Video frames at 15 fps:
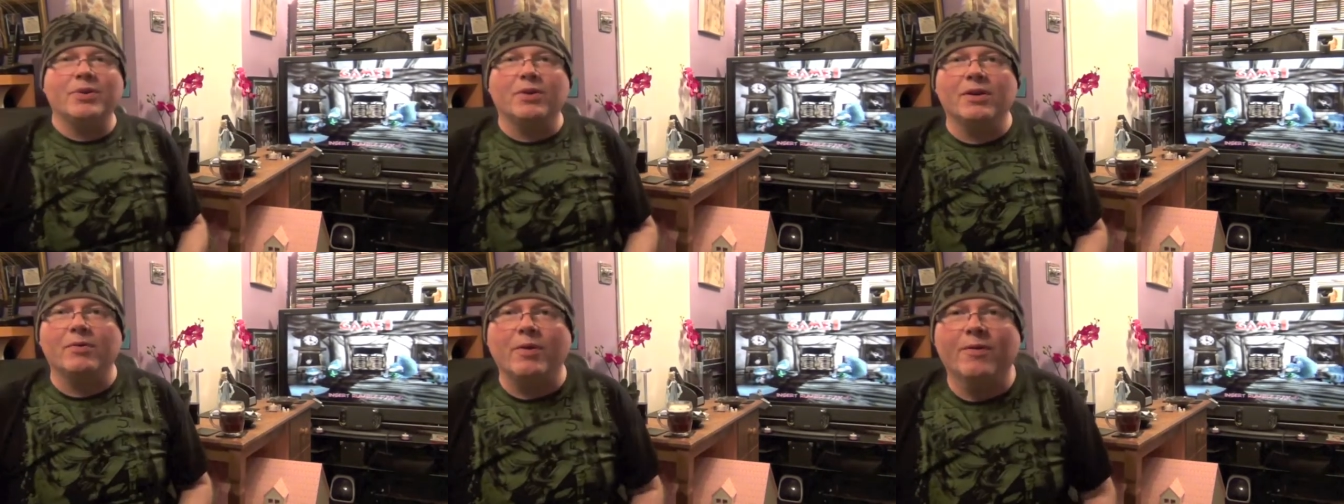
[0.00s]
we
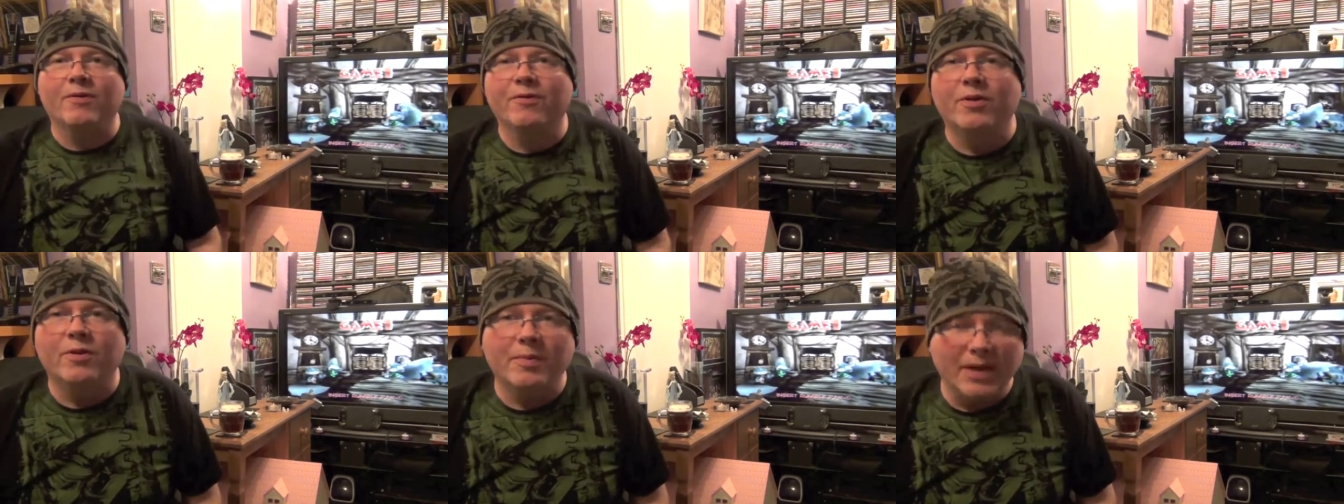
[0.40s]
got it in one
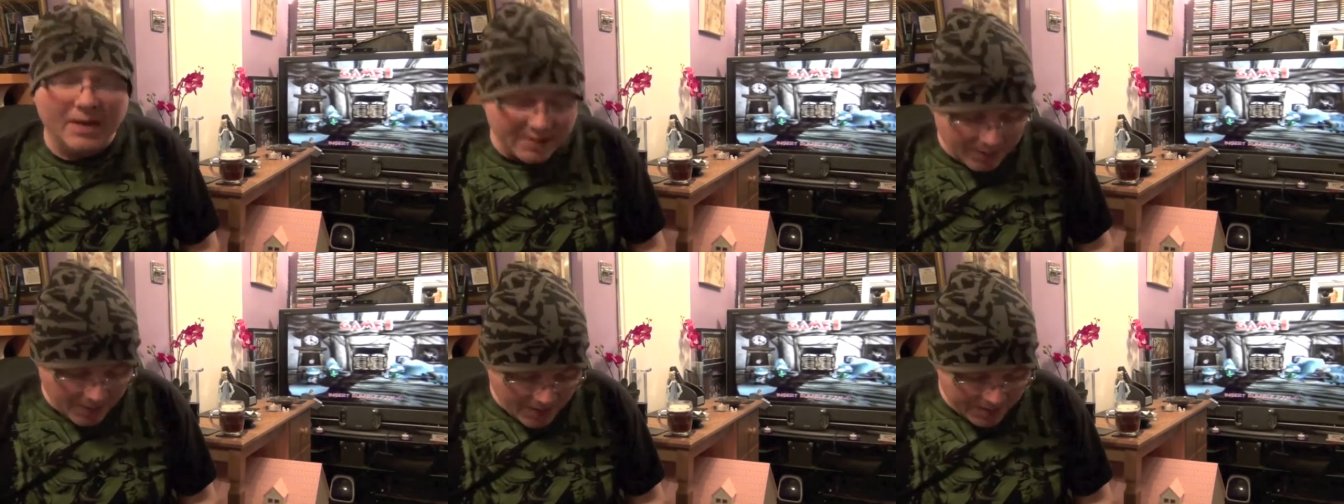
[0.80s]
format, I
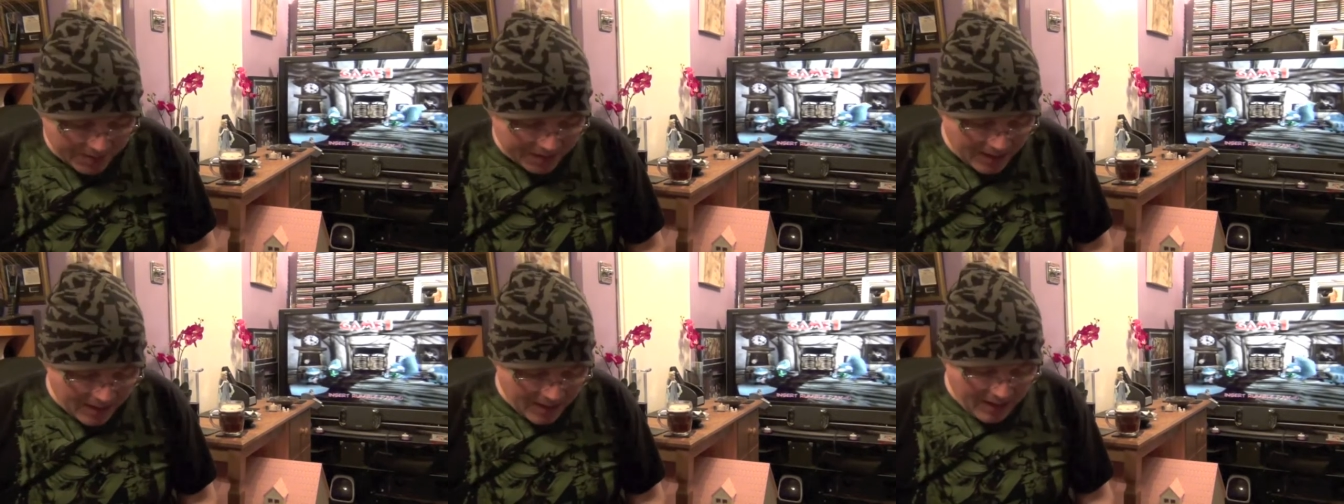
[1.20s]

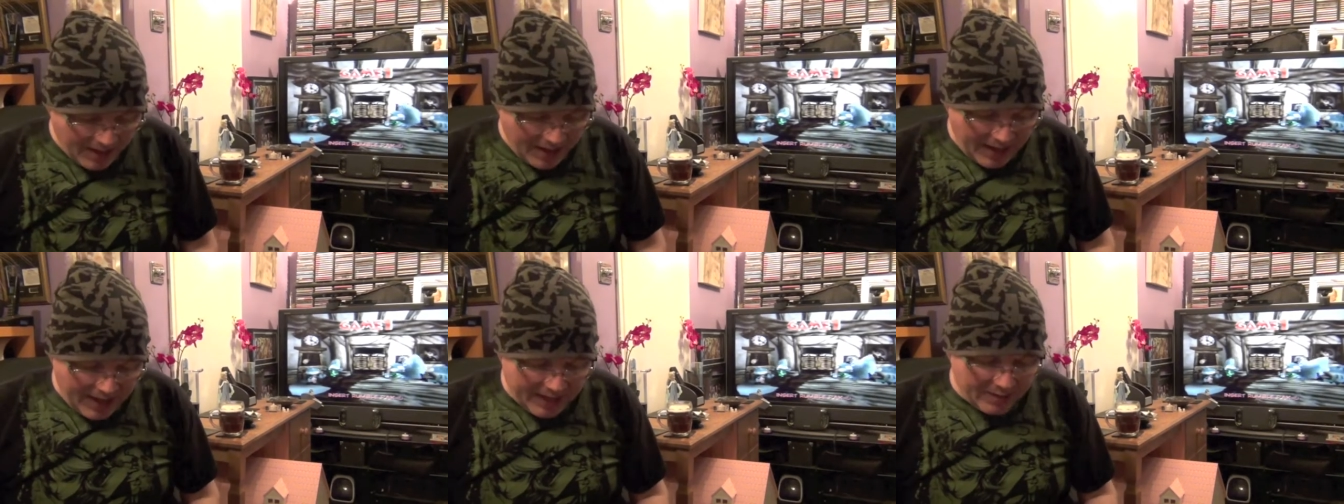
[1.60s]
suppose.
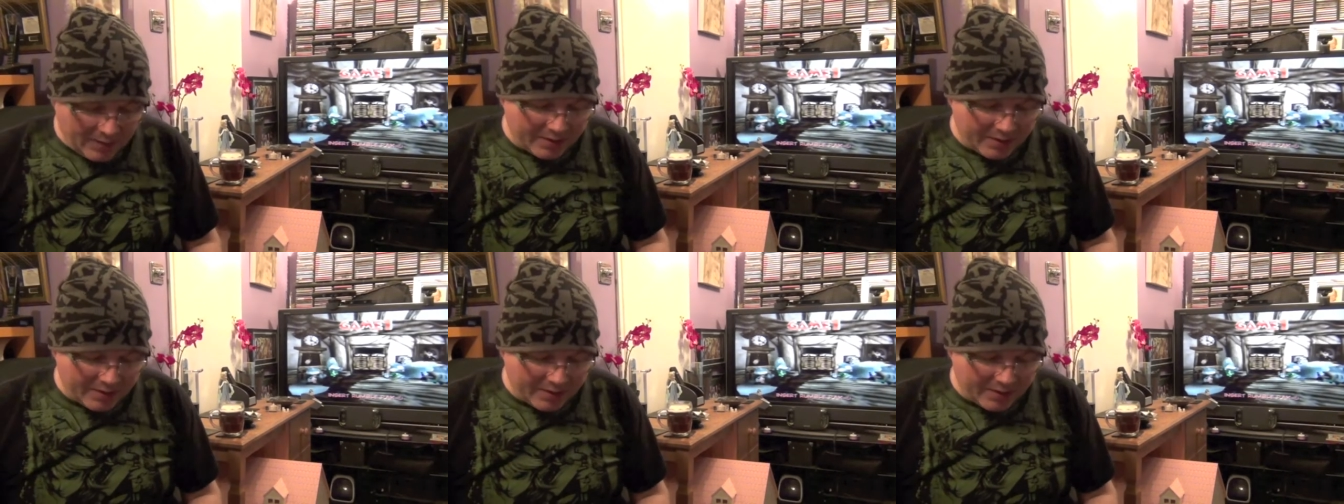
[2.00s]
And